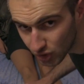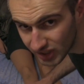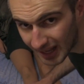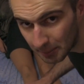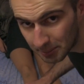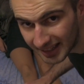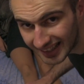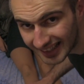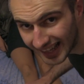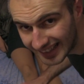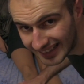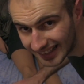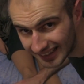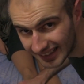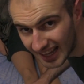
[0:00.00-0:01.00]
do something
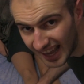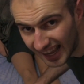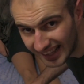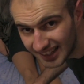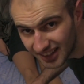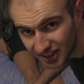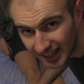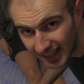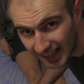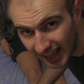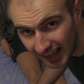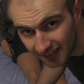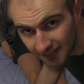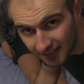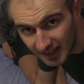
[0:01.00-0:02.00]
like this in real
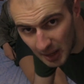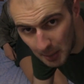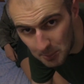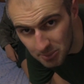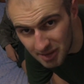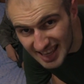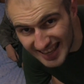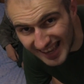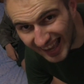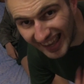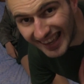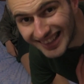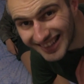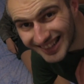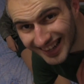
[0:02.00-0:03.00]
life. Me,
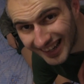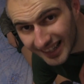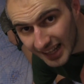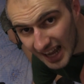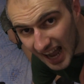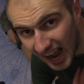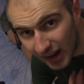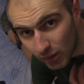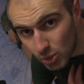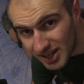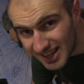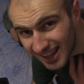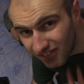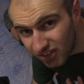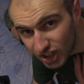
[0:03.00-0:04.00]
Adrian, I would
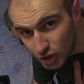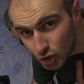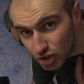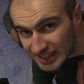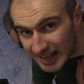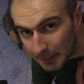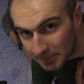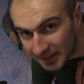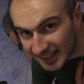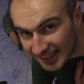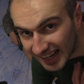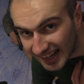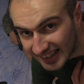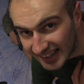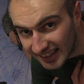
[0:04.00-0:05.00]
never do something
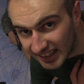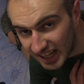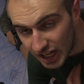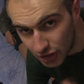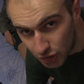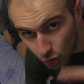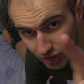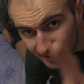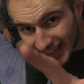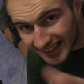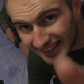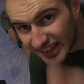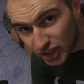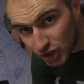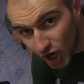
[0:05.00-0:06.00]
like this. Don't
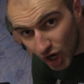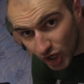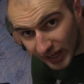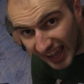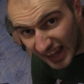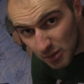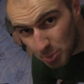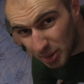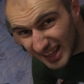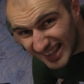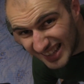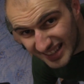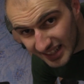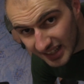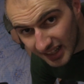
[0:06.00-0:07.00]
get it wrong, Anne,
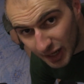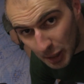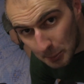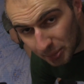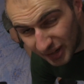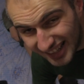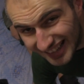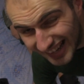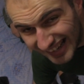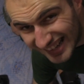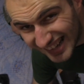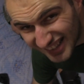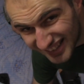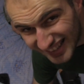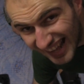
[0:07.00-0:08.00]
please. Please
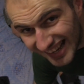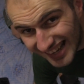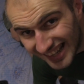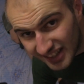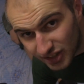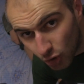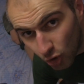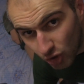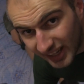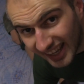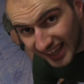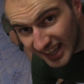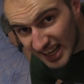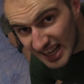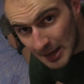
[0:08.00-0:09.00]
understand this,
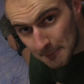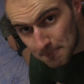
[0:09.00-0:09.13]
okay?